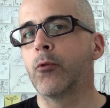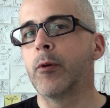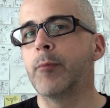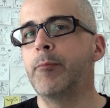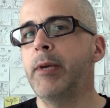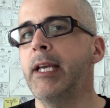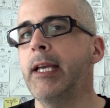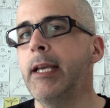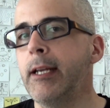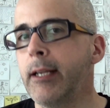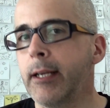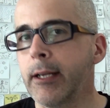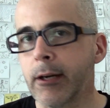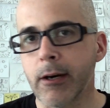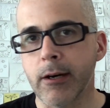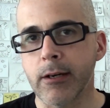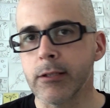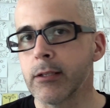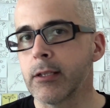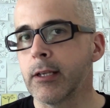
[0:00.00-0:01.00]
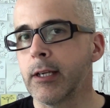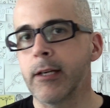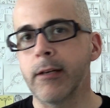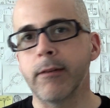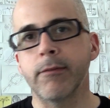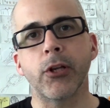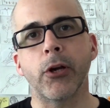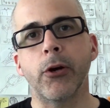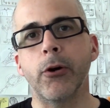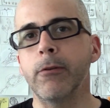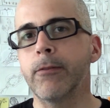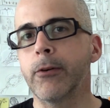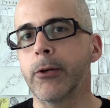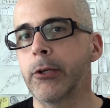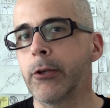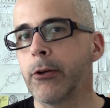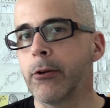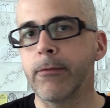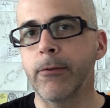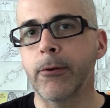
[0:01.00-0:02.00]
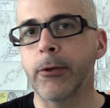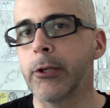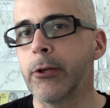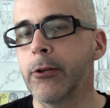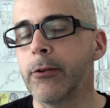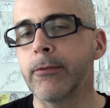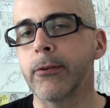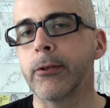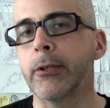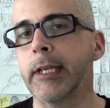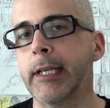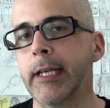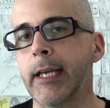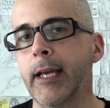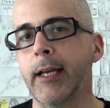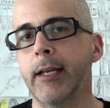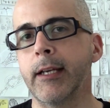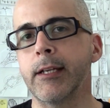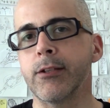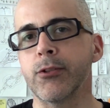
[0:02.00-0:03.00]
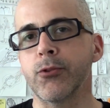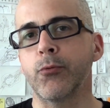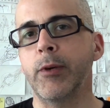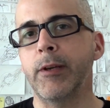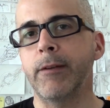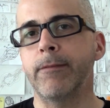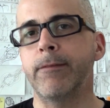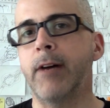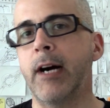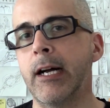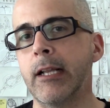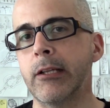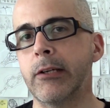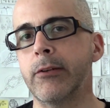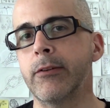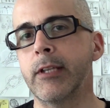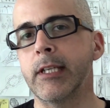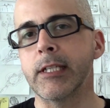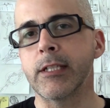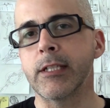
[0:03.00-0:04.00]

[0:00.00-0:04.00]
repeating ourselves over and over and over again as we follow